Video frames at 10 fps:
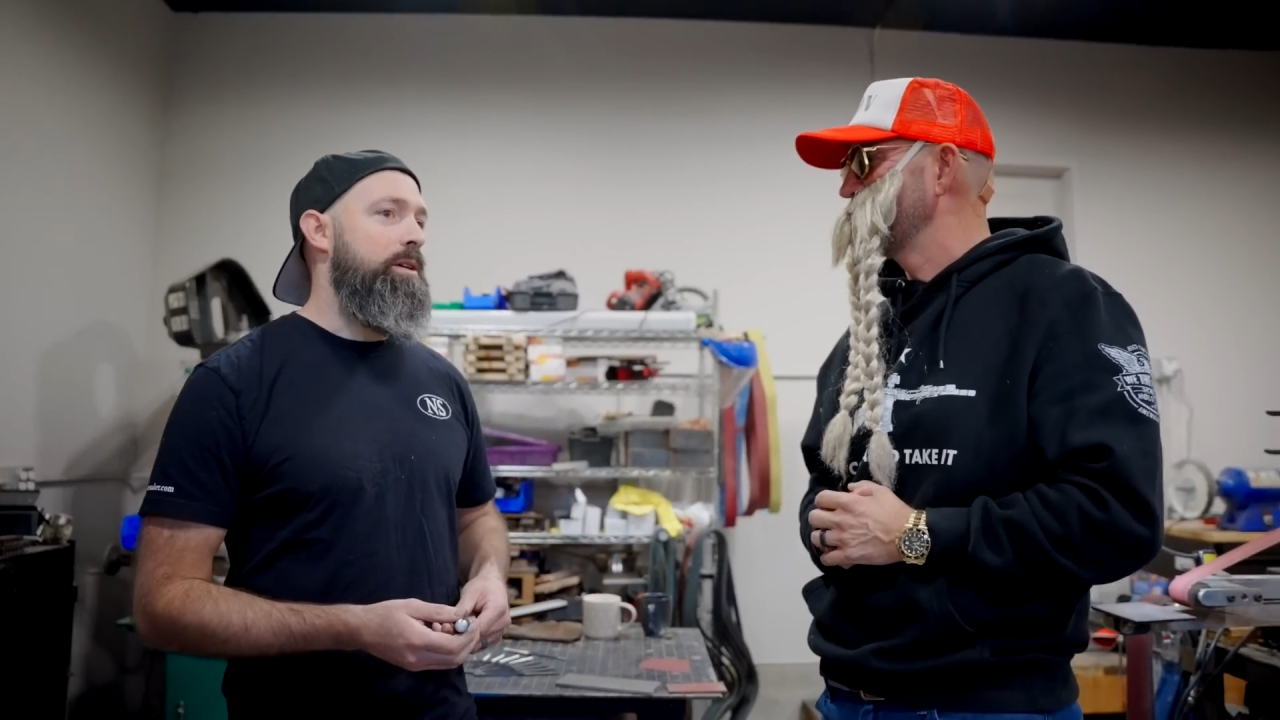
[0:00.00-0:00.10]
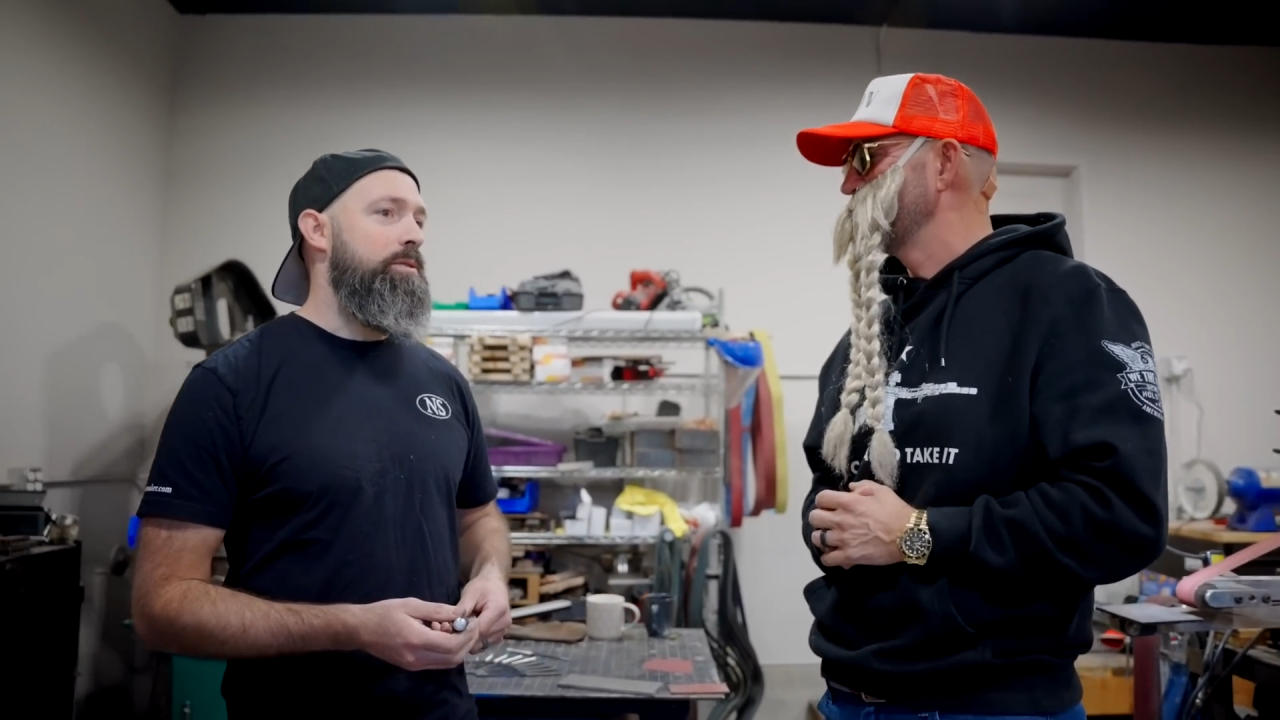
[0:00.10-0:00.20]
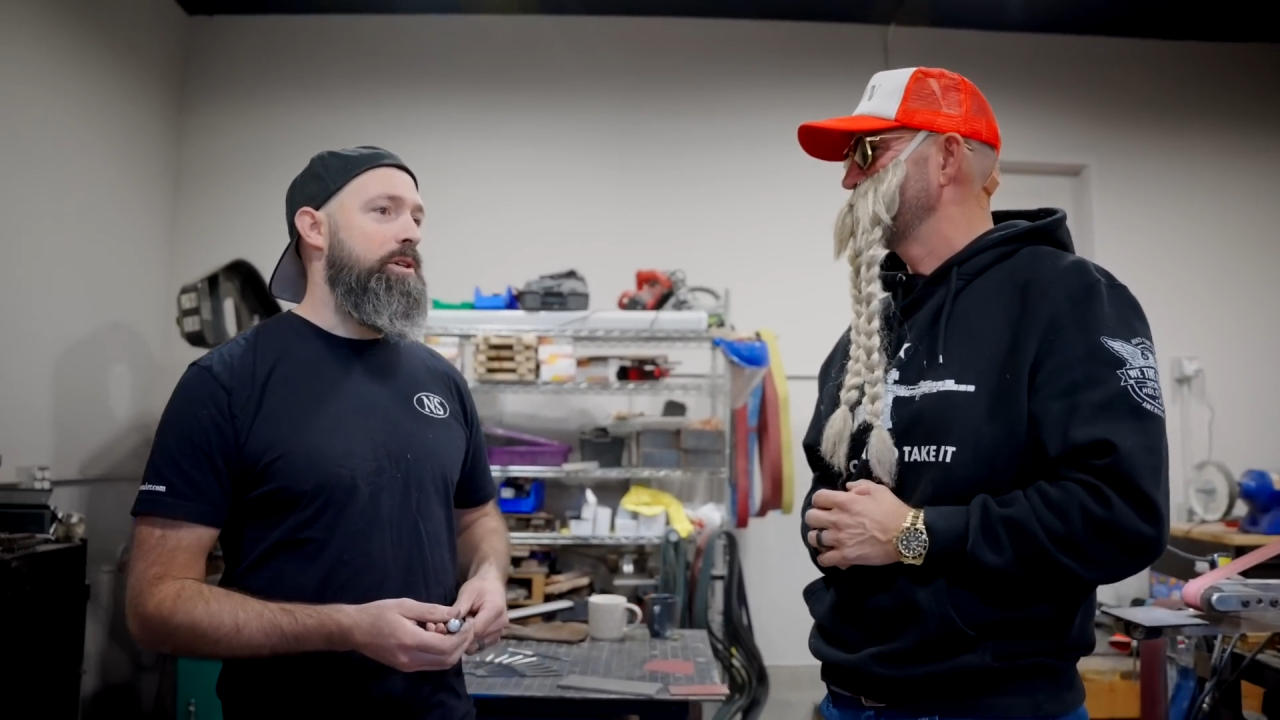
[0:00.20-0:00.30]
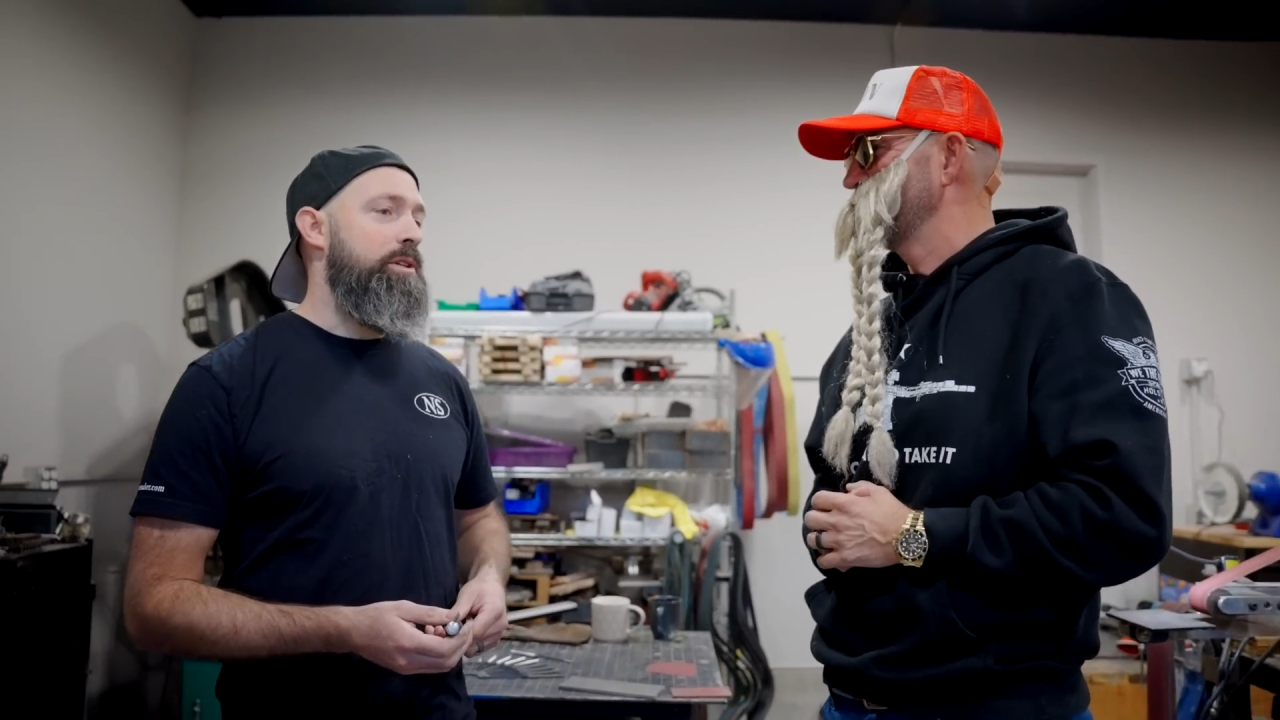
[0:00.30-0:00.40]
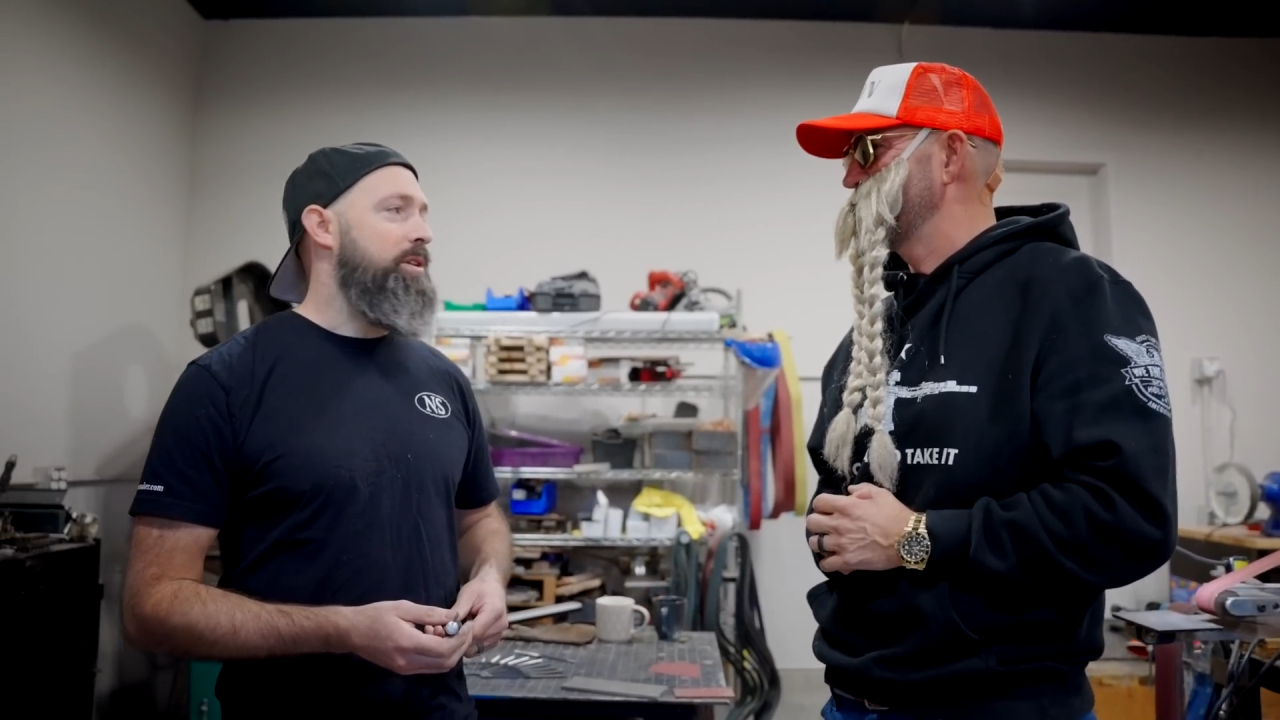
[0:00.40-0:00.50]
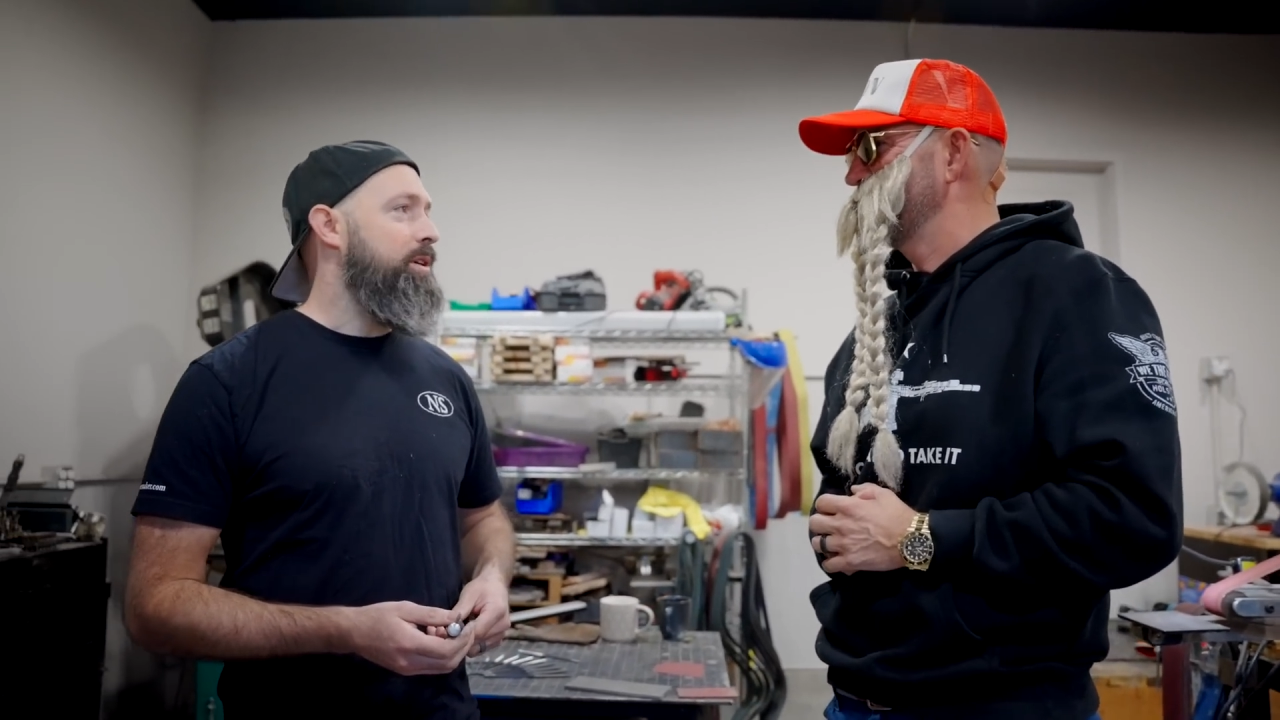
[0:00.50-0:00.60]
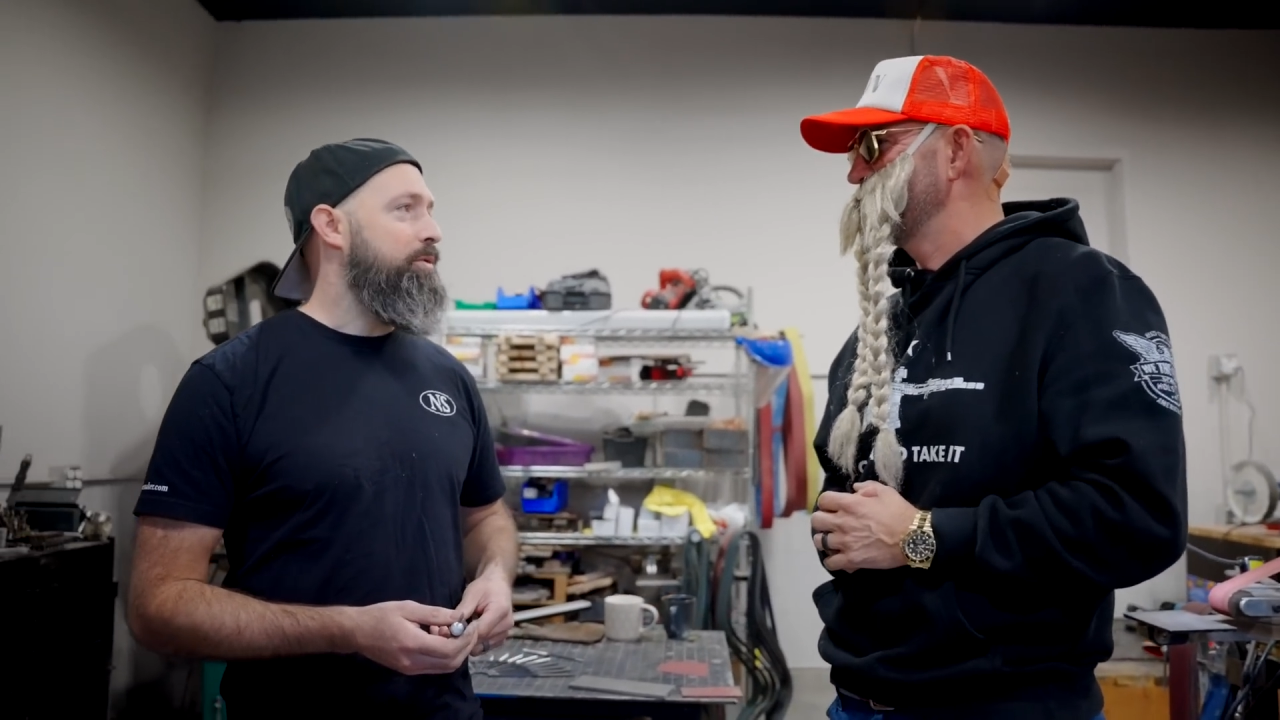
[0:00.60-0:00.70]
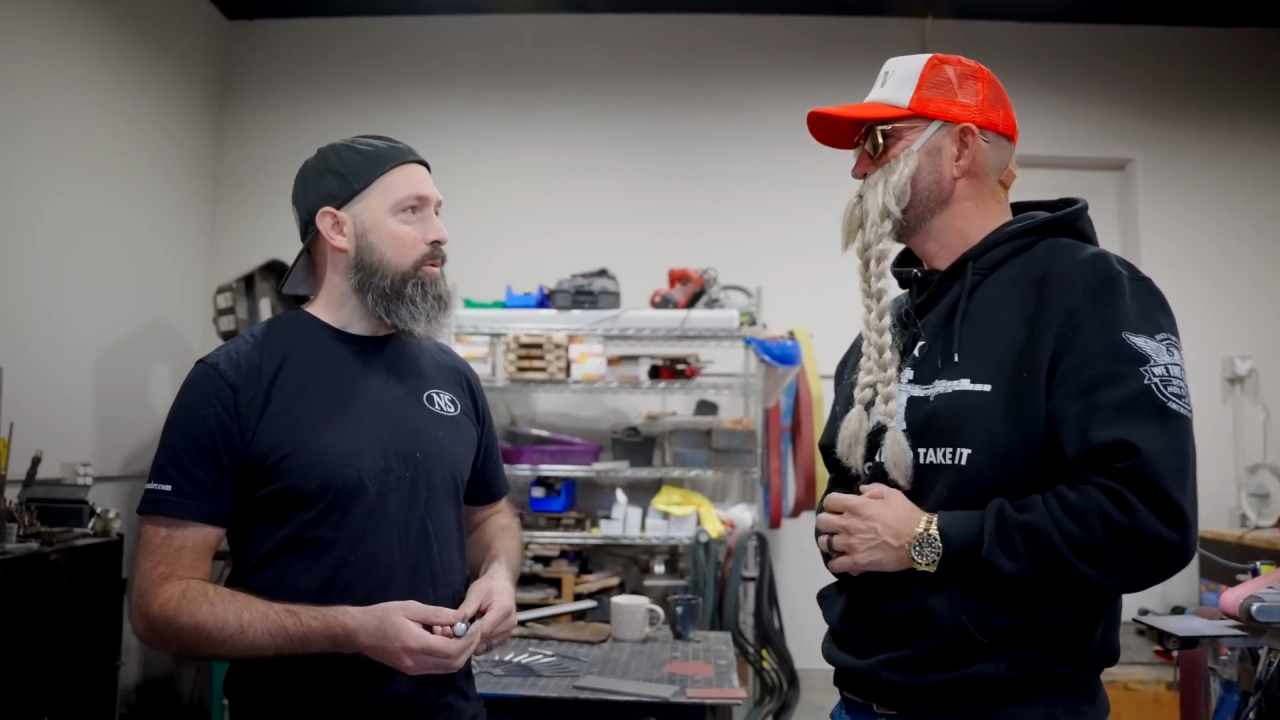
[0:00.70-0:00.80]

I was on